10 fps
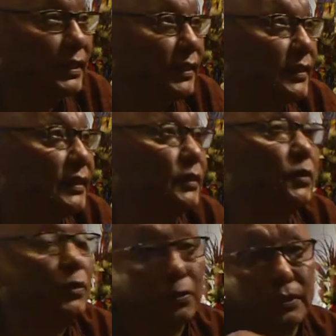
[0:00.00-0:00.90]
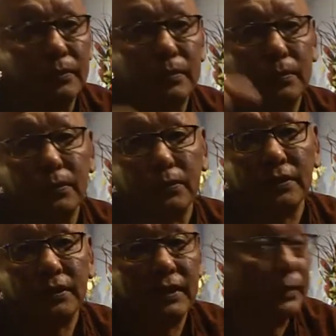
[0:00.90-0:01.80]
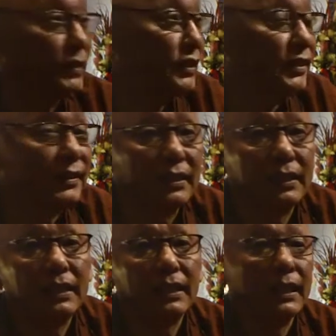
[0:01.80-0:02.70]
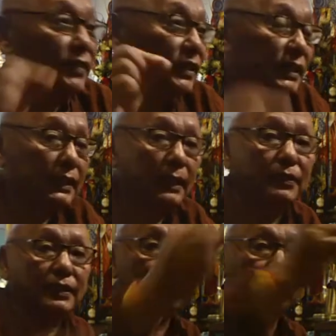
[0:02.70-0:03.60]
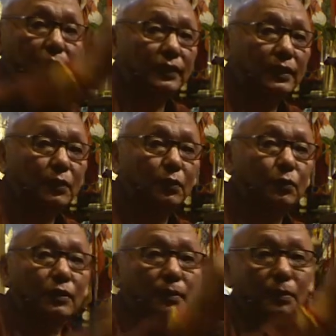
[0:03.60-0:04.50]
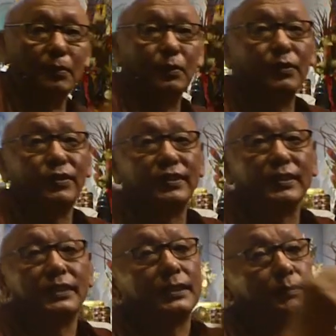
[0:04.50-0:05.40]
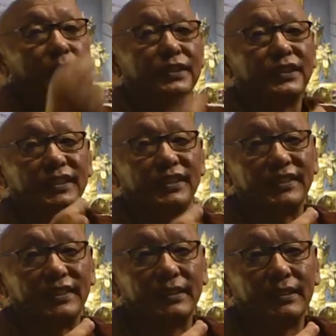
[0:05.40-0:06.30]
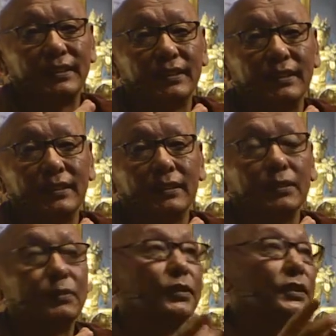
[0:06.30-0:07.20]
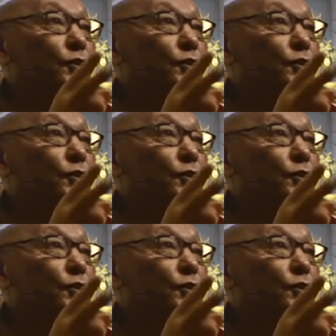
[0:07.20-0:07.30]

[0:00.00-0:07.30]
arising is suitable for emptiness. Everything emptiness is suitable for dependent arising. So you